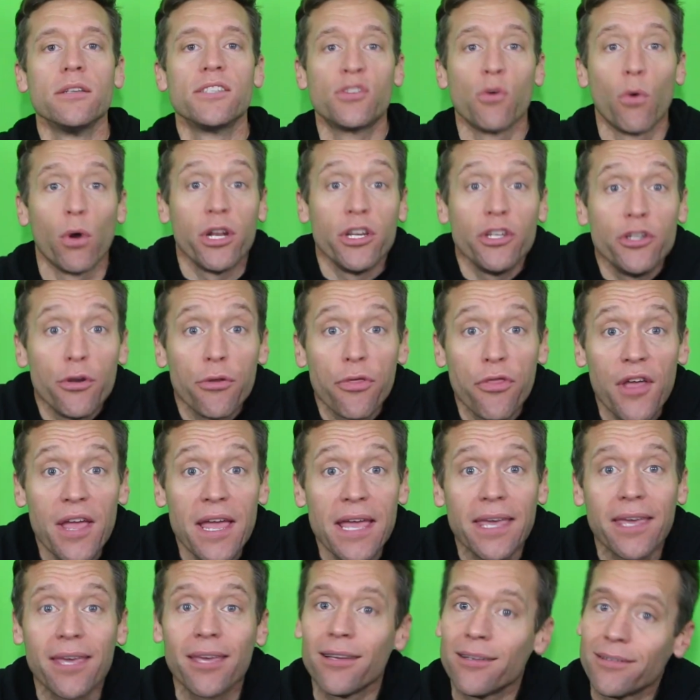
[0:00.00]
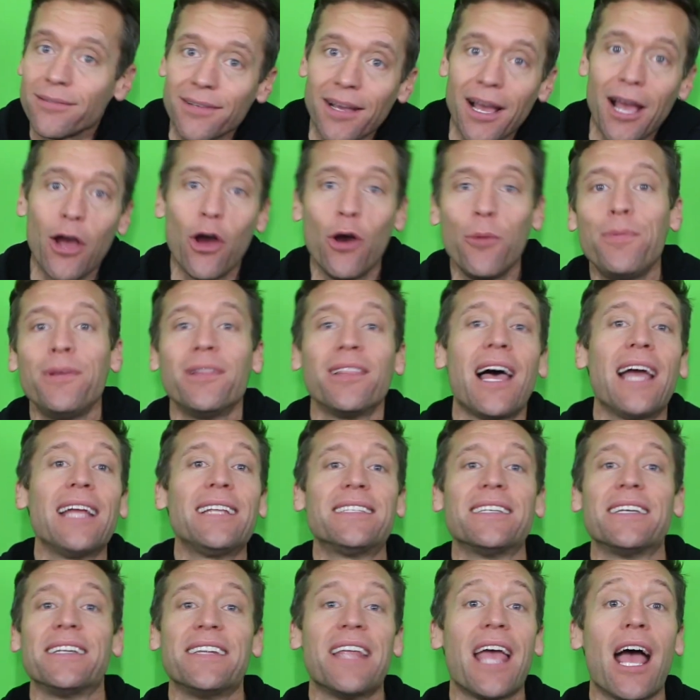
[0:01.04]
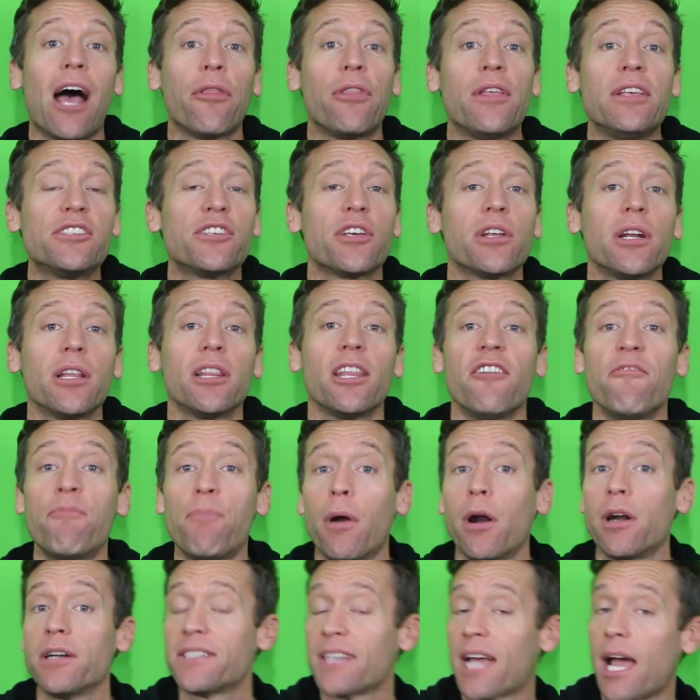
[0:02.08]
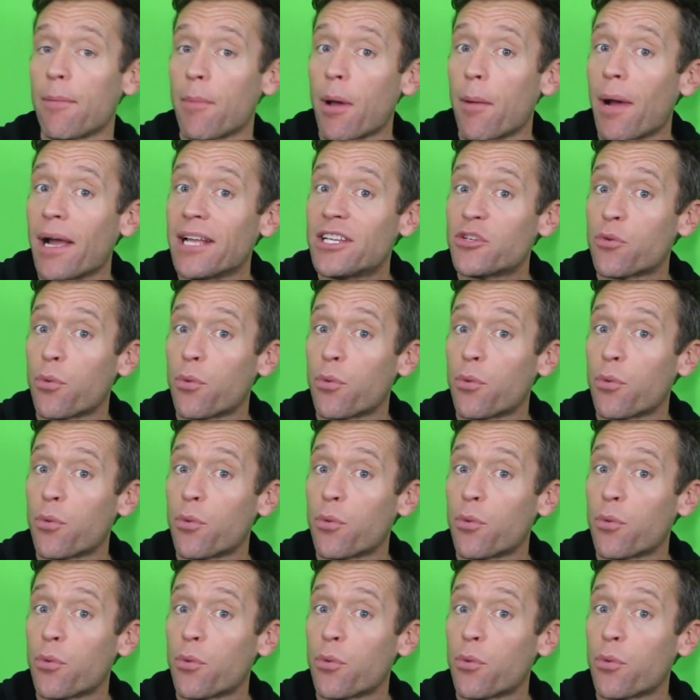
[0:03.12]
So what did you think? I hope you liked it. Now, these are gonna live part-time on my